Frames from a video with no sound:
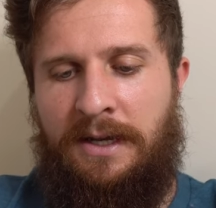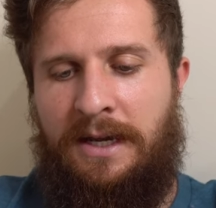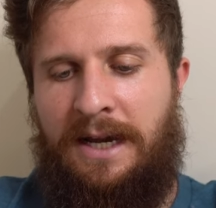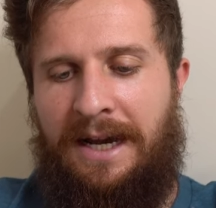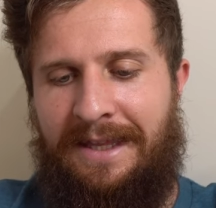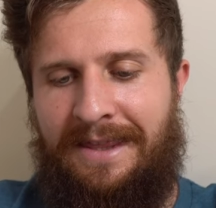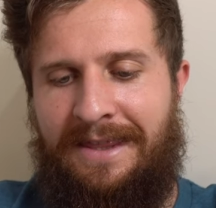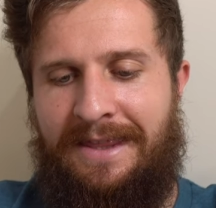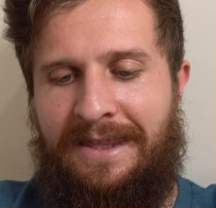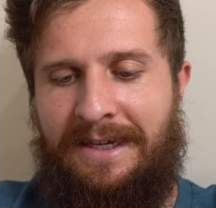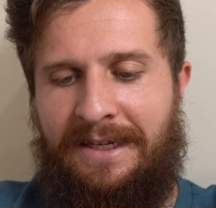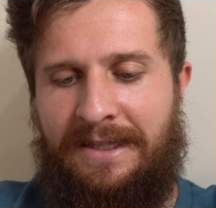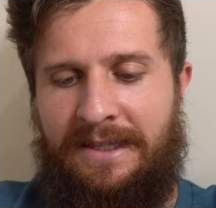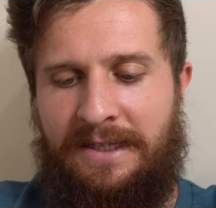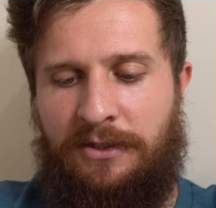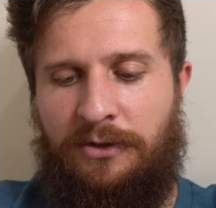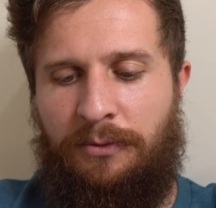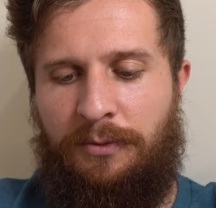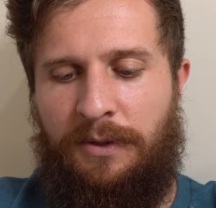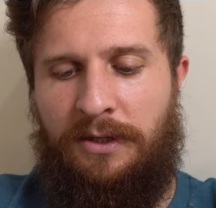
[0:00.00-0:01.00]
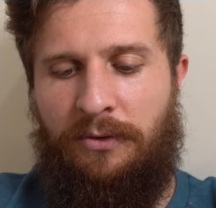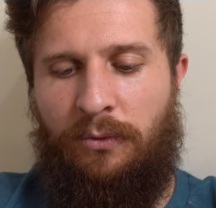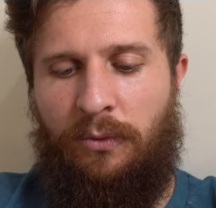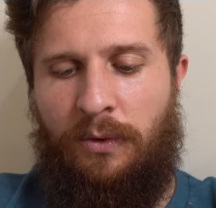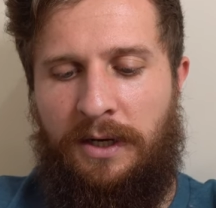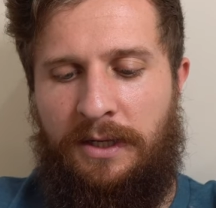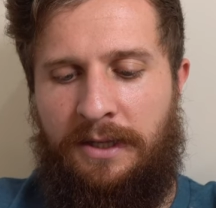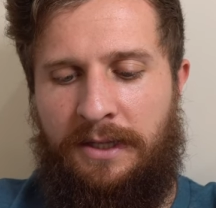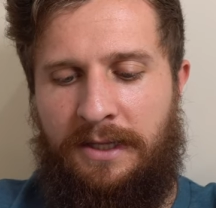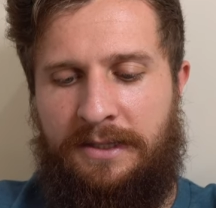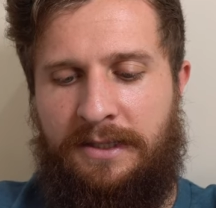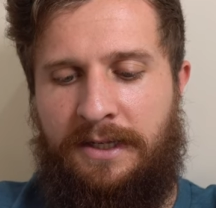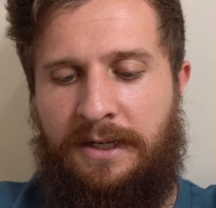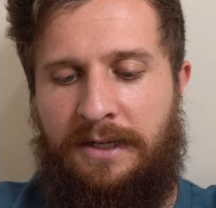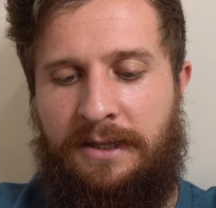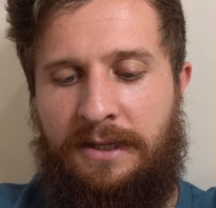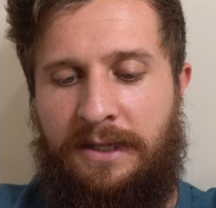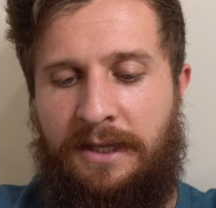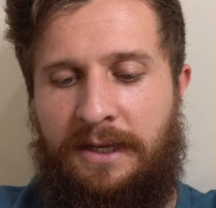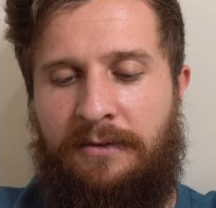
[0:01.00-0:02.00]
I think this will be the one that's going
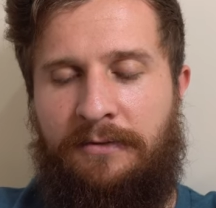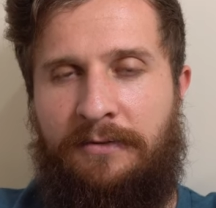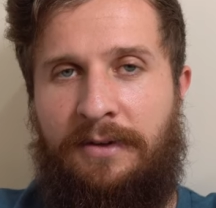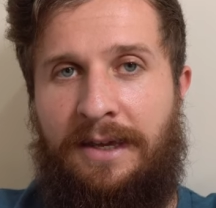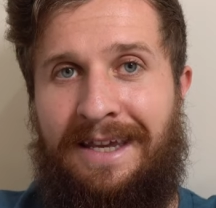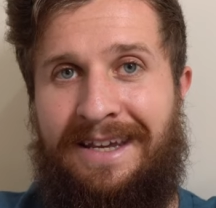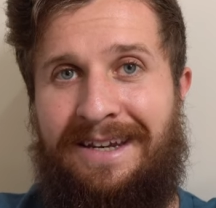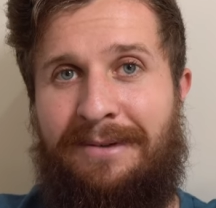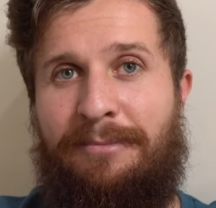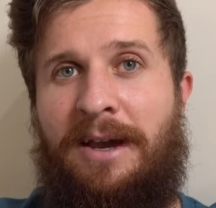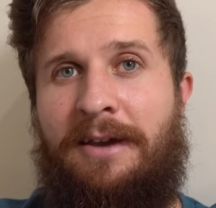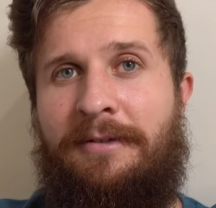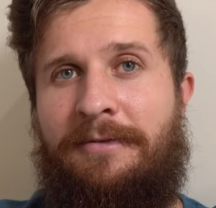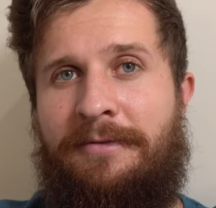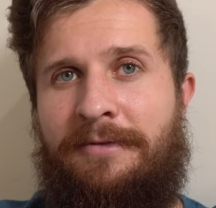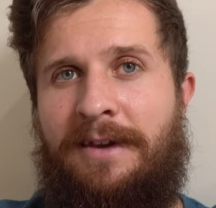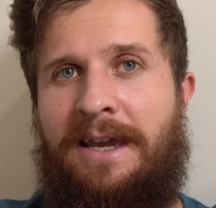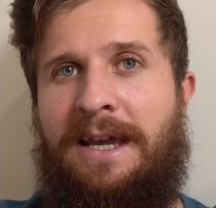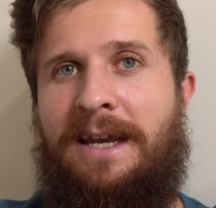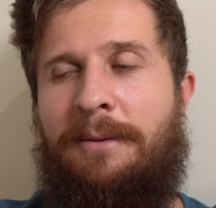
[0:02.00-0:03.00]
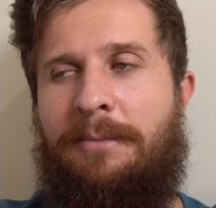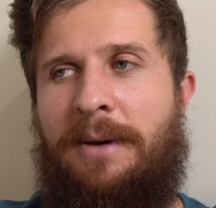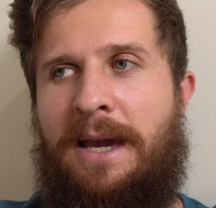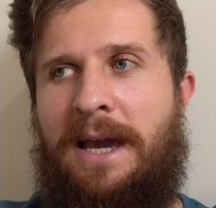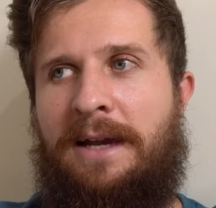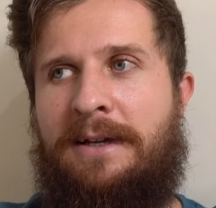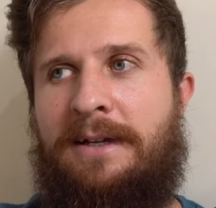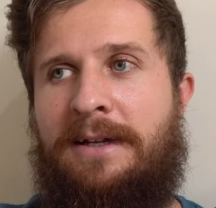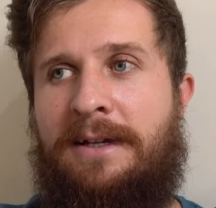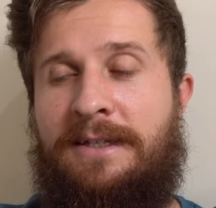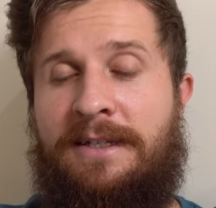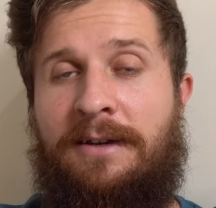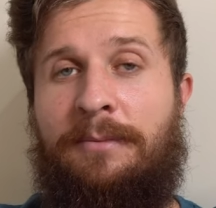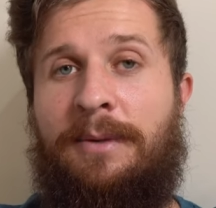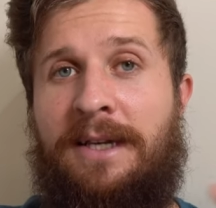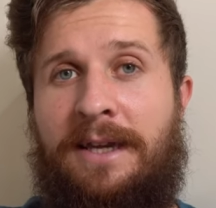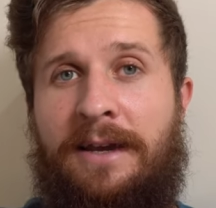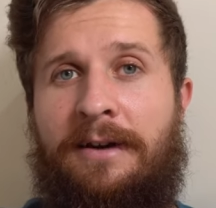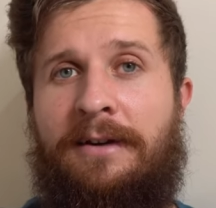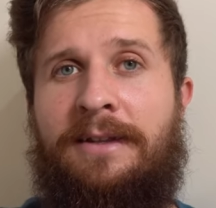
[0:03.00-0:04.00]
to live in my fanny pack, because I've
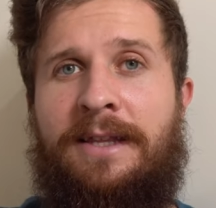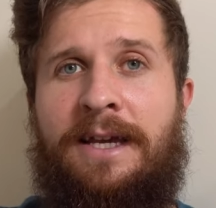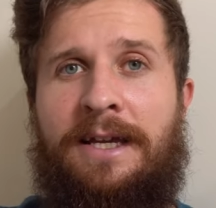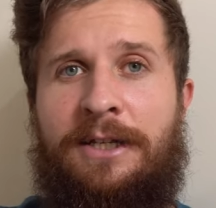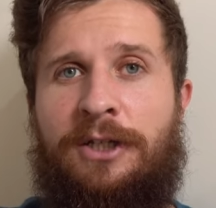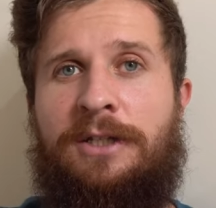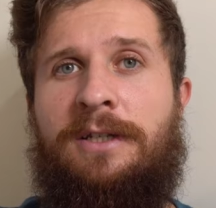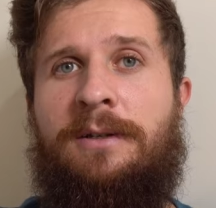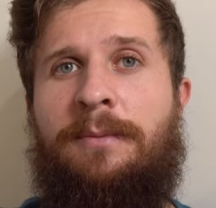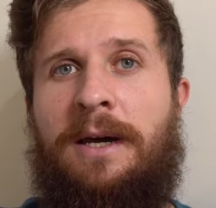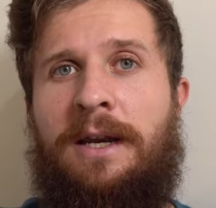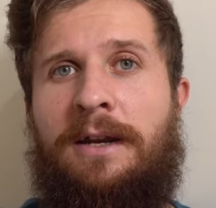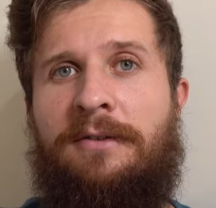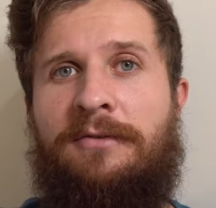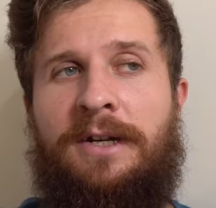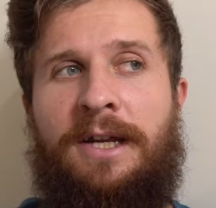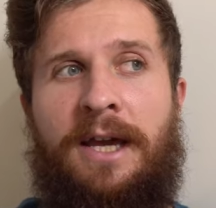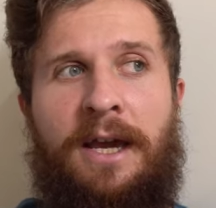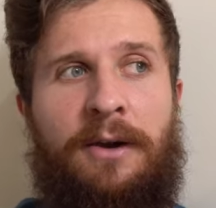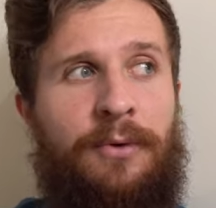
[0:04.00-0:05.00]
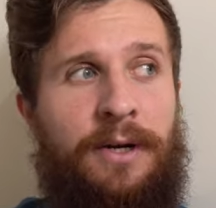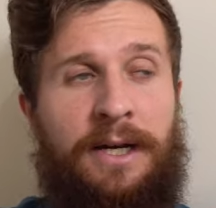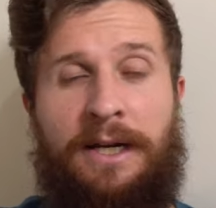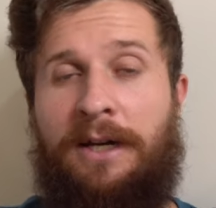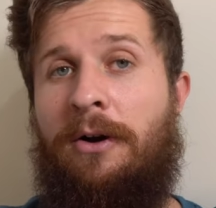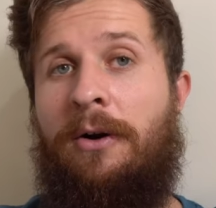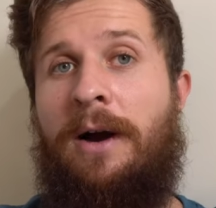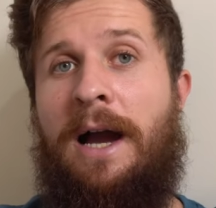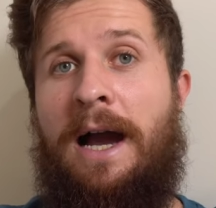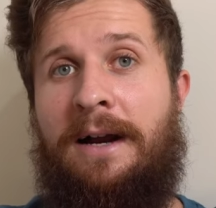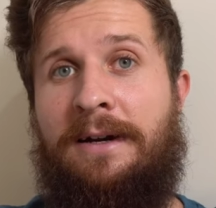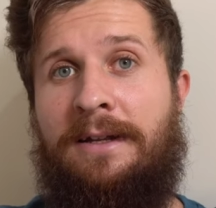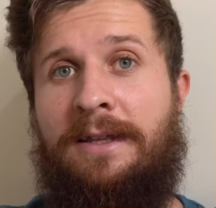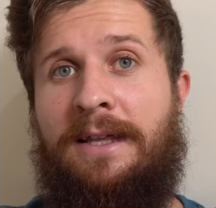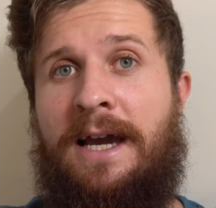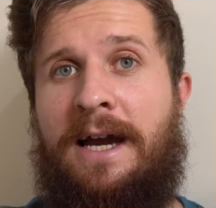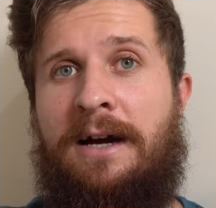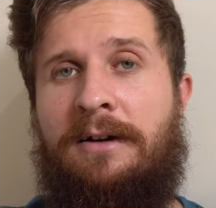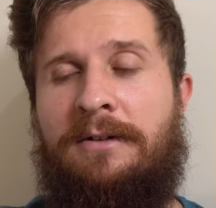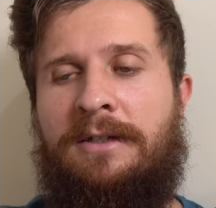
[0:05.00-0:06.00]
been carrying that just about every day when I go out of
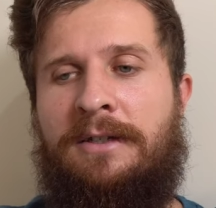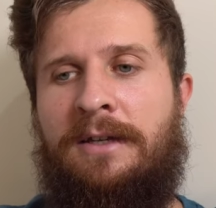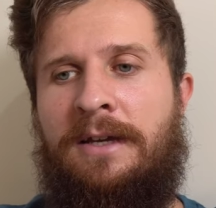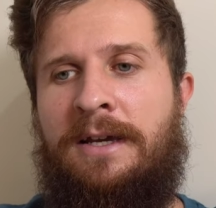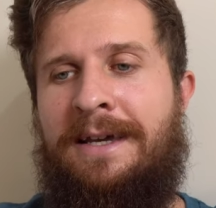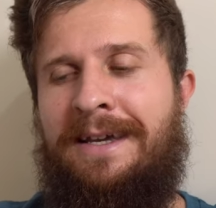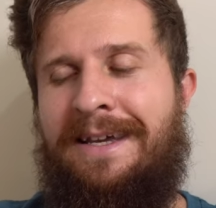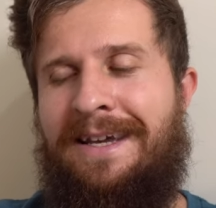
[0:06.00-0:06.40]
the house,